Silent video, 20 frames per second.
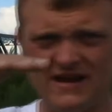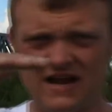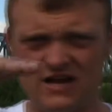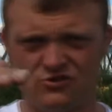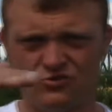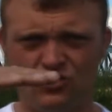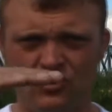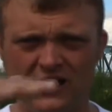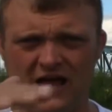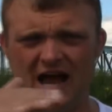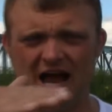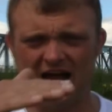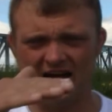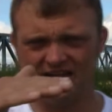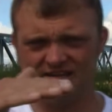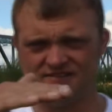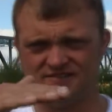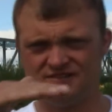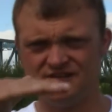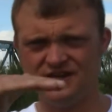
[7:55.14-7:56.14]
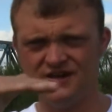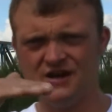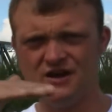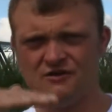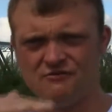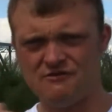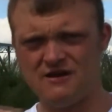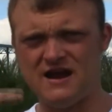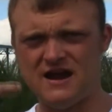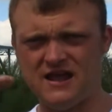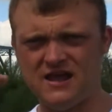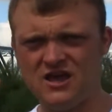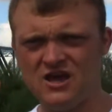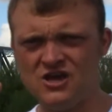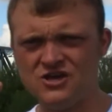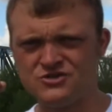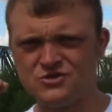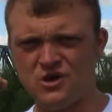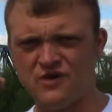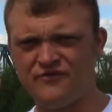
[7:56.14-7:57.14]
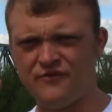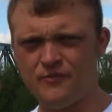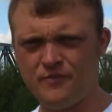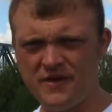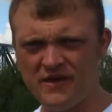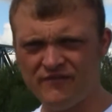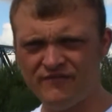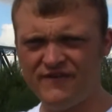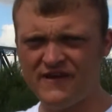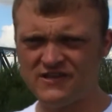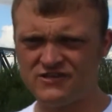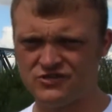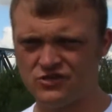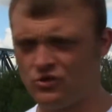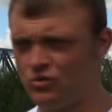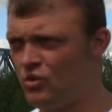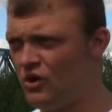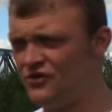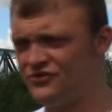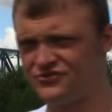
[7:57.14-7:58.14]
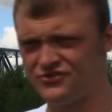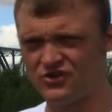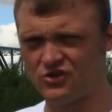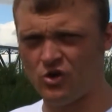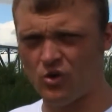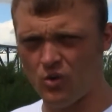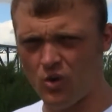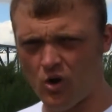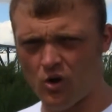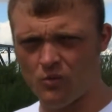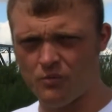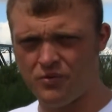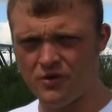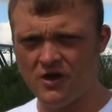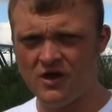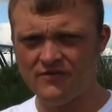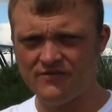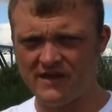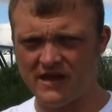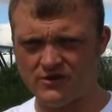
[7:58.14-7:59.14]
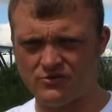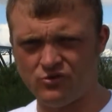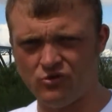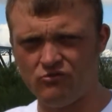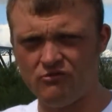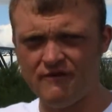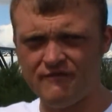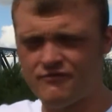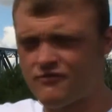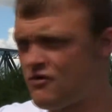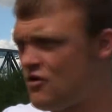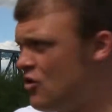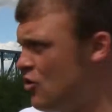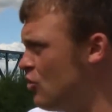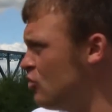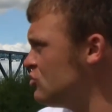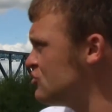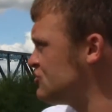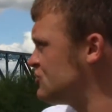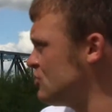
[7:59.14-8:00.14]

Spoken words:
actual height, right? So if a big vessel wants to go up the actual River Ouse